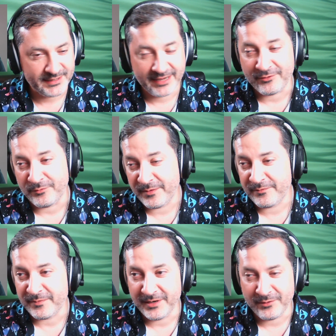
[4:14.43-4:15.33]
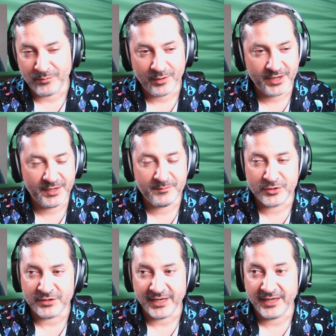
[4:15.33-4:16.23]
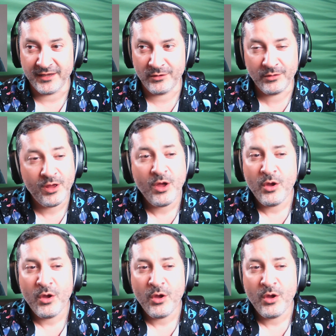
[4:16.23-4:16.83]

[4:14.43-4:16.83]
I don't know. Maybe if I'm getting it wrong. Kim Jong Il,